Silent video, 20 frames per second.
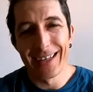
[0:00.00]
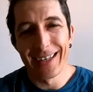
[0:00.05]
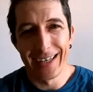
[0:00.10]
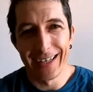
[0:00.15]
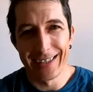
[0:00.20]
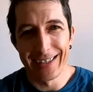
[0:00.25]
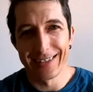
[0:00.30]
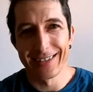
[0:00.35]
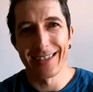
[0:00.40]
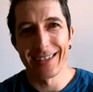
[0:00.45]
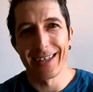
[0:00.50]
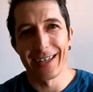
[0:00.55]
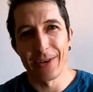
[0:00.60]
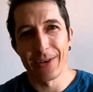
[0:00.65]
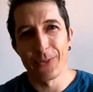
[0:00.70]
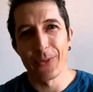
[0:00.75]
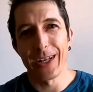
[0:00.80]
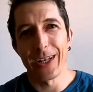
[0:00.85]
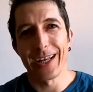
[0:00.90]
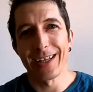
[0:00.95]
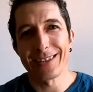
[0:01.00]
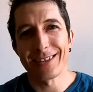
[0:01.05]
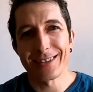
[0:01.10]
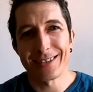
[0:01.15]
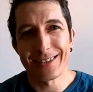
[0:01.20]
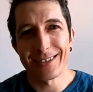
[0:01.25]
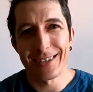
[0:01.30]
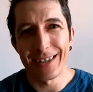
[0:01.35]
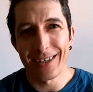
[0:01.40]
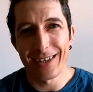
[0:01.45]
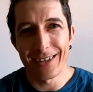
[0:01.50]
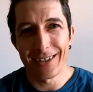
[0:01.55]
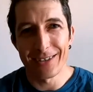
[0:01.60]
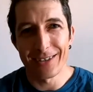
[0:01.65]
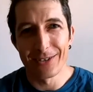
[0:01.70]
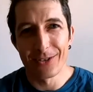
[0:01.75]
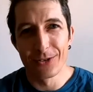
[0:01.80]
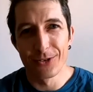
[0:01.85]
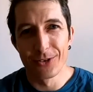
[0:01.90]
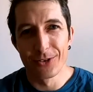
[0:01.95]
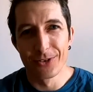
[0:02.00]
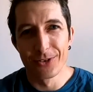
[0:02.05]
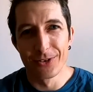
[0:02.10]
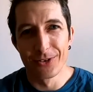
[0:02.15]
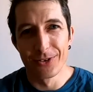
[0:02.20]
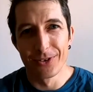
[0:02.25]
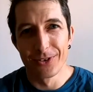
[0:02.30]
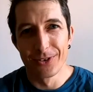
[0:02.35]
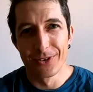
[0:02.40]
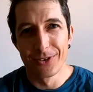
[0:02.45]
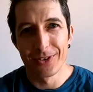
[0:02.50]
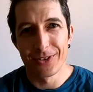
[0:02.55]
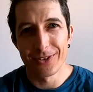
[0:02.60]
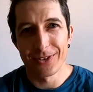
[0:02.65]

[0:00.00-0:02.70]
and when I started to